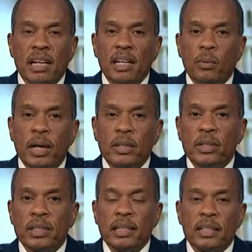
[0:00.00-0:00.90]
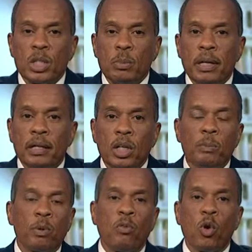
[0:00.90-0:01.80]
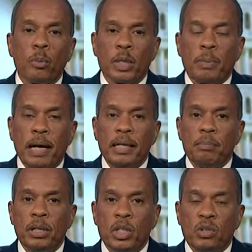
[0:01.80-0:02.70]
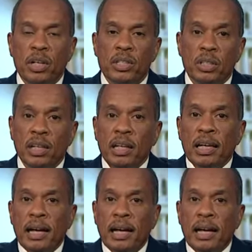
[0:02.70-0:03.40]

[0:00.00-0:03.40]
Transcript: there's any way you could say this has been a good performance by the administration.